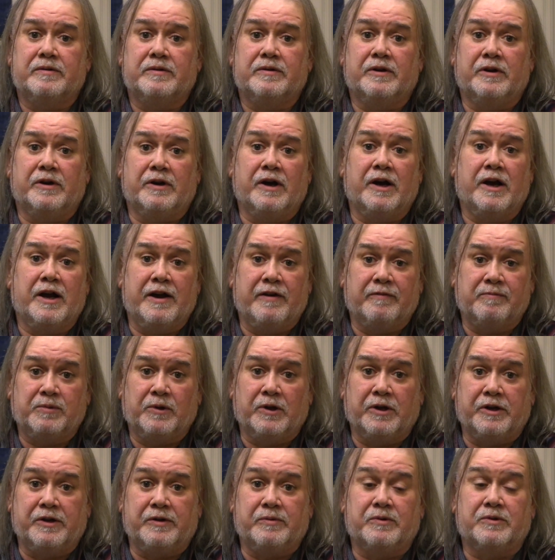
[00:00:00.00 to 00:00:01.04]
I have
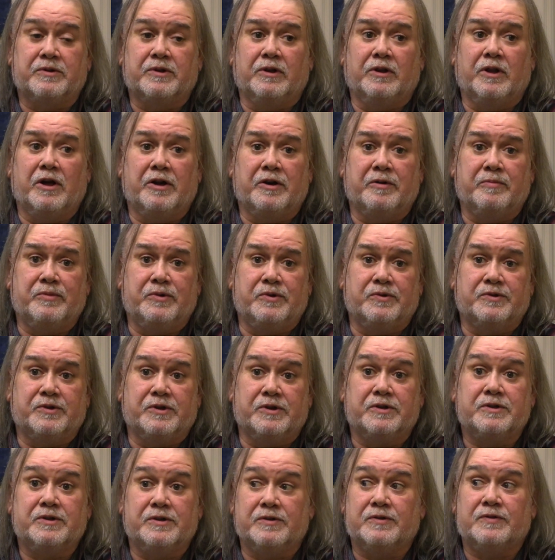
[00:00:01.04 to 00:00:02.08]
played with a lot of
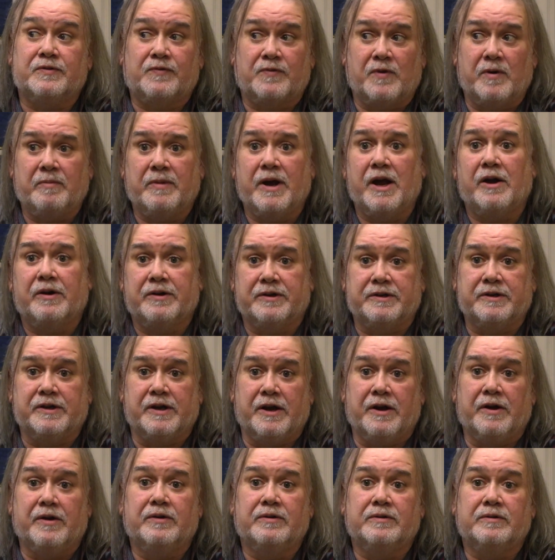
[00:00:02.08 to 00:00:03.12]
musicians from out of
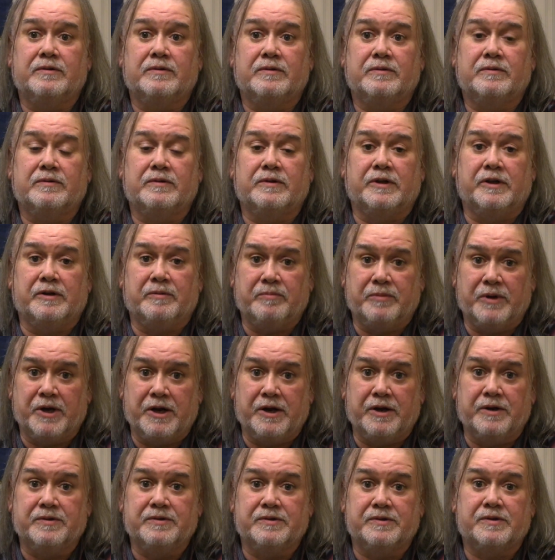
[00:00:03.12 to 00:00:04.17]
town in
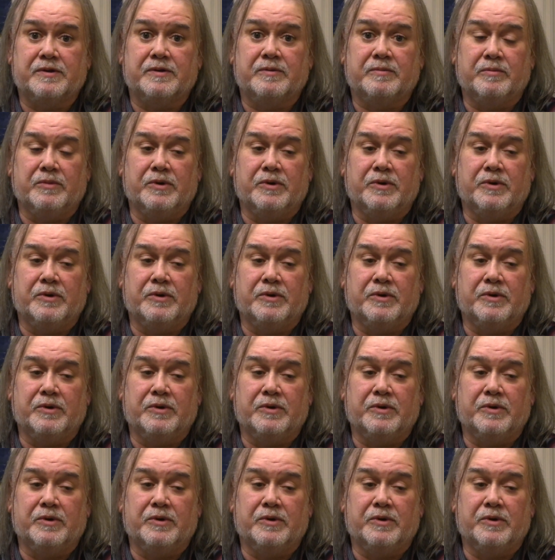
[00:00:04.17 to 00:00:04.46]
bands,